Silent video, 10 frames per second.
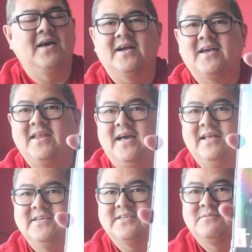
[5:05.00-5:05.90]
again, I
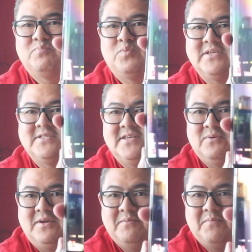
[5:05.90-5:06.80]
just press this
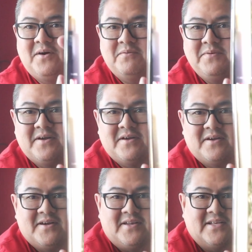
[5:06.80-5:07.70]
one on the bottom
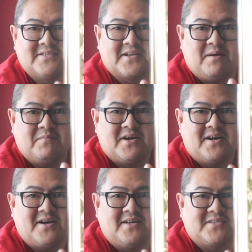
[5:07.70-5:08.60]
here. That's the
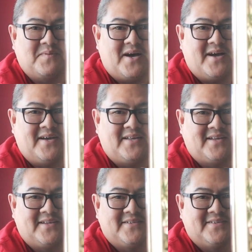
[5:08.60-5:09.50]
camera. Smile.